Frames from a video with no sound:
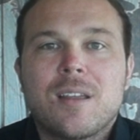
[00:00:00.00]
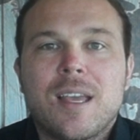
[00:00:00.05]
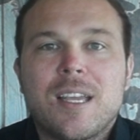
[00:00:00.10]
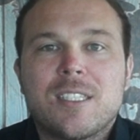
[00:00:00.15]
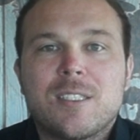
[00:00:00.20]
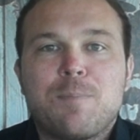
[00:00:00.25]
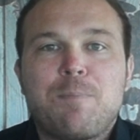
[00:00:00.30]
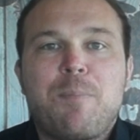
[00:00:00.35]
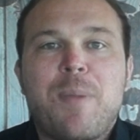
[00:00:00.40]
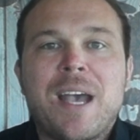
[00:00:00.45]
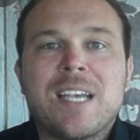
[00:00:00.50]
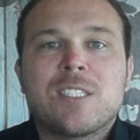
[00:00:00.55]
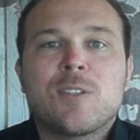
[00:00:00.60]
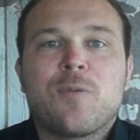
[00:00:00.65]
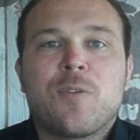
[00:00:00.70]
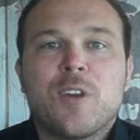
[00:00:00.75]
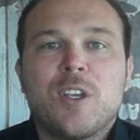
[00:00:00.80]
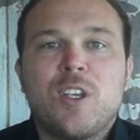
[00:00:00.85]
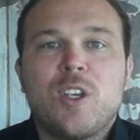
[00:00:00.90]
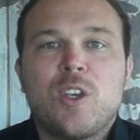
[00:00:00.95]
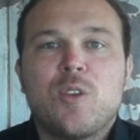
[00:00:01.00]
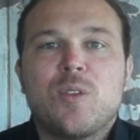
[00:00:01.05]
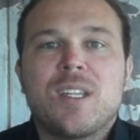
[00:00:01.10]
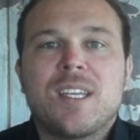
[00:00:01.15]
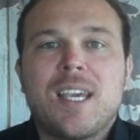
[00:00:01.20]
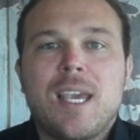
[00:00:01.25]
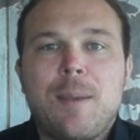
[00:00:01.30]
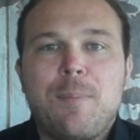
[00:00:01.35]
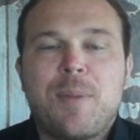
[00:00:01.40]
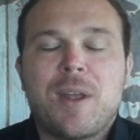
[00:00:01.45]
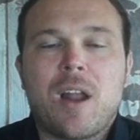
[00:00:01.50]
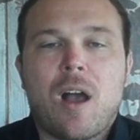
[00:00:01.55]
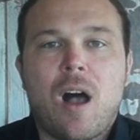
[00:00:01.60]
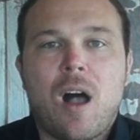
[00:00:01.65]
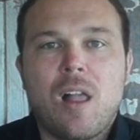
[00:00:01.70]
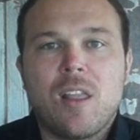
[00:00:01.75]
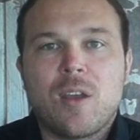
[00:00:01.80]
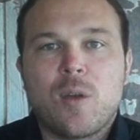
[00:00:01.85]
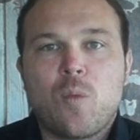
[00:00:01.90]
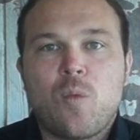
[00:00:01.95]
It's best for you to keep it
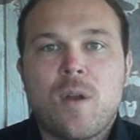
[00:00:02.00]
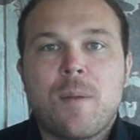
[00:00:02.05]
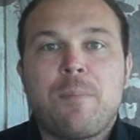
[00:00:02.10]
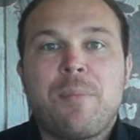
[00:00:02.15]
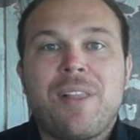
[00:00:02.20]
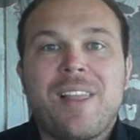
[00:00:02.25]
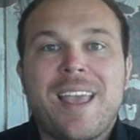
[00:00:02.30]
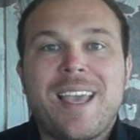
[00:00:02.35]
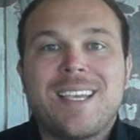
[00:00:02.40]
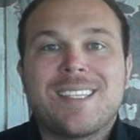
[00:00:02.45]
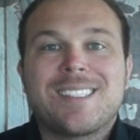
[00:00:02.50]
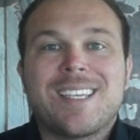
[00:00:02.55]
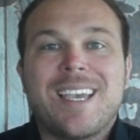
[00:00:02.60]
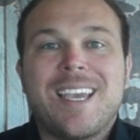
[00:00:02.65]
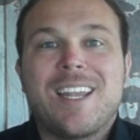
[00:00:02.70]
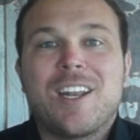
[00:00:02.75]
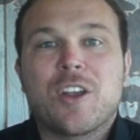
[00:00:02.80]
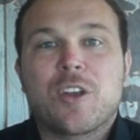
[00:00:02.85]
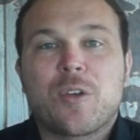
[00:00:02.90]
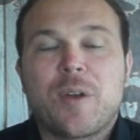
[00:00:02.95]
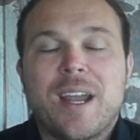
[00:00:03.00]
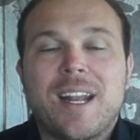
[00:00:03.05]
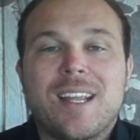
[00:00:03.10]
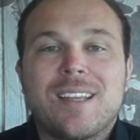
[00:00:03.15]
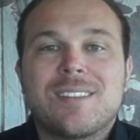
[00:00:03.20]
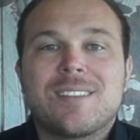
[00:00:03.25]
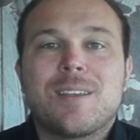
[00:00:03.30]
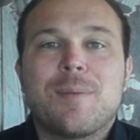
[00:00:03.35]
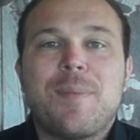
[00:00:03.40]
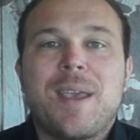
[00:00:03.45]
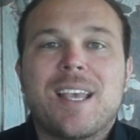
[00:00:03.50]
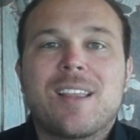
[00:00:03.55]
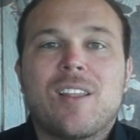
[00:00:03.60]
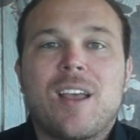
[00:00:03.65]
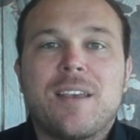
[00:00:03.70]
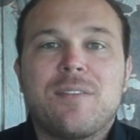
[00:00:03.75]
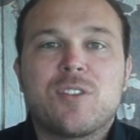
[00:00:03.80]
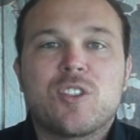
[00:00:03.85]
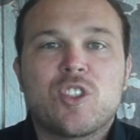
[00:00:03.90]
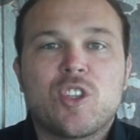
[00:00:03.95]
all in one place, integrate it to make
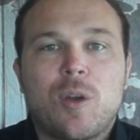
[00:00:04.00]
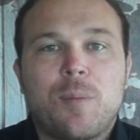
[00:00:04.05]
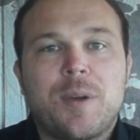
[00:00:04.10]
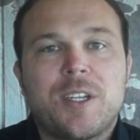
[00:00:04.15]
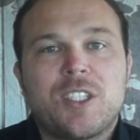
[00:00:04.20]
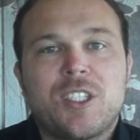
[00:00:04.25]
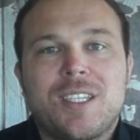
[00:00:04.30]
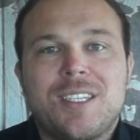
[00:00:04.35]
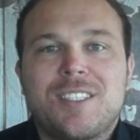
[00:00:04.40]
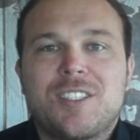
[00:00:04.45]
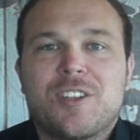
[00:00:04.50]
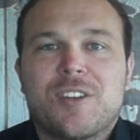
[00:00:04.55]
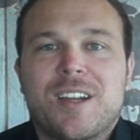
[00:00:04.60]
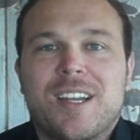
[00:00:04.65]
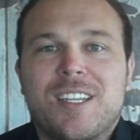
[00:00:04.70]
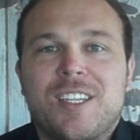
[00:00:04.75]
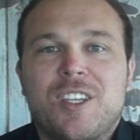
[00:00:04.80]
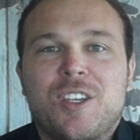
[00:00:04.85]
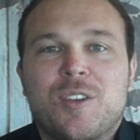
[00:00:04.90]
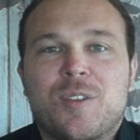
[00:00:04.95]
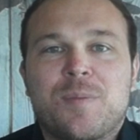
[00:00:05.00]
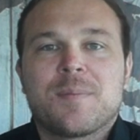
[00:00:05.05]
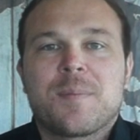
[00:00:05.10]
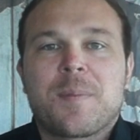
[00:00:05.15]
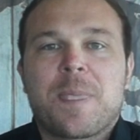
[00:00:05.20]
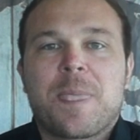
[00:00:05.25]
life so much easier on you.